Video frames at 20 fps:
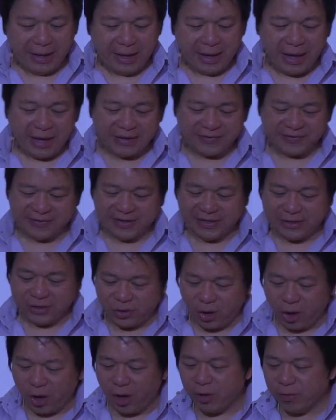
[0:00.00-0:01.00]
As a
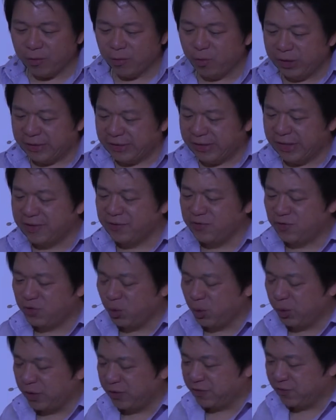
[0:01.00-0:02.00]
dog returns
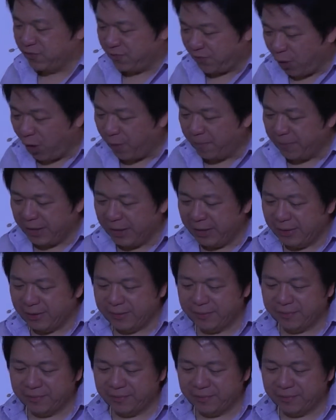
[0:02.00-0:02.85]
to his vomit,